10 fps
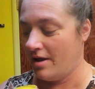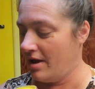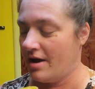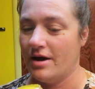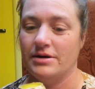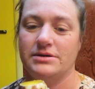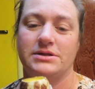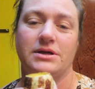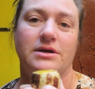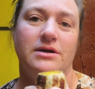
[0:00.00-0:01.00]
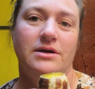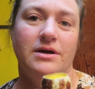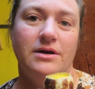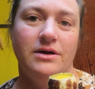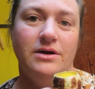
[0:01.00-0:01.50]
and
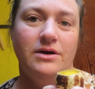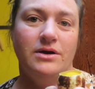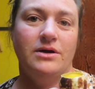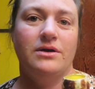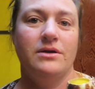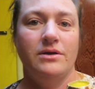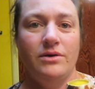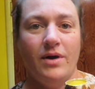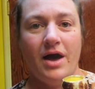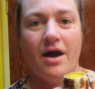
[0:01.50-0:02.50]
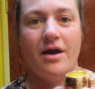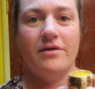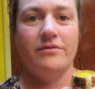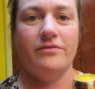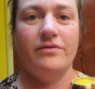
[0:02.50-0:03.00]
you
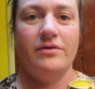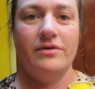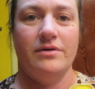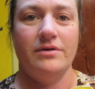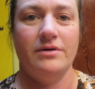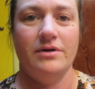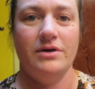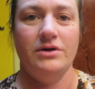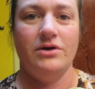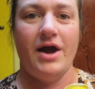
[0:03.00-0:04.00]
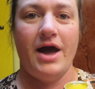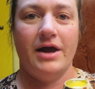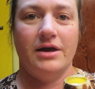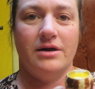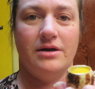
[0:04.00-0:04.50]
have your
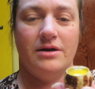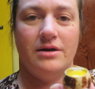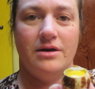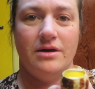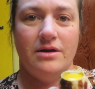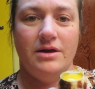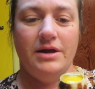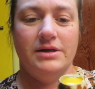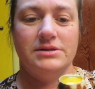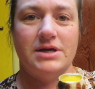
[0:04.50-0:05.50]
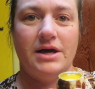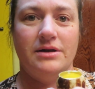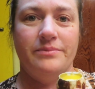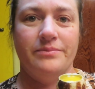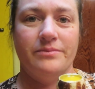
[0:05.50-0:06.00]
egg
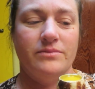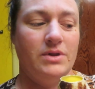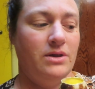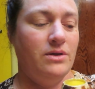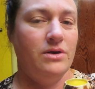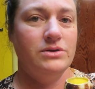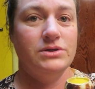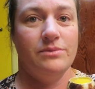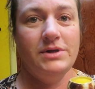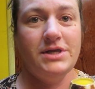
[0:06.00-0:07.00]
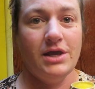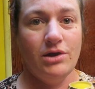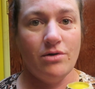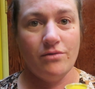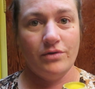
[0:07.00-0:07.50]
inside. So let me
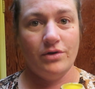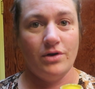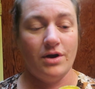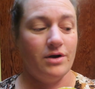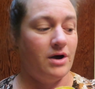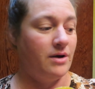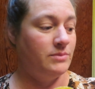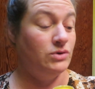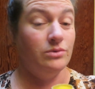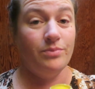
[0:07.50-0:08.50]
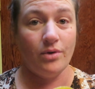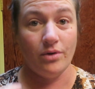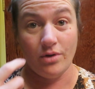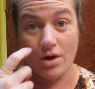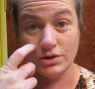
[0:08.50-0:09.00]
take you over to a
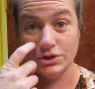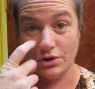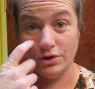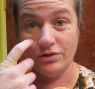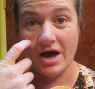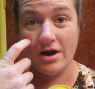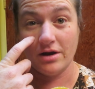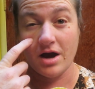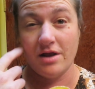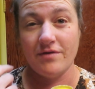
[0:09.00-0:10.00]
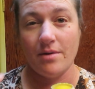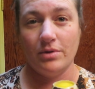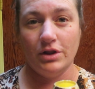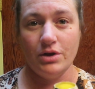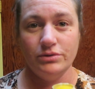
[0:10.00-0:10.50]
bowl. I'll show you that kind of
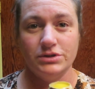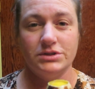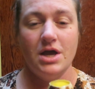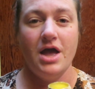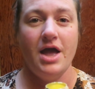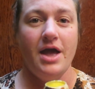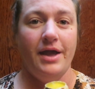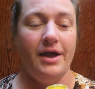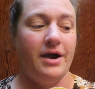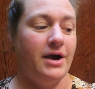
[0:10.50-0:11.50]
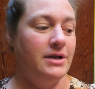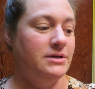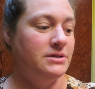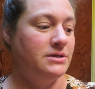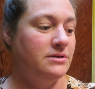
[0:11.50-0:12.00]
up close,
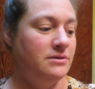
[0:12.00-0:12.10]
and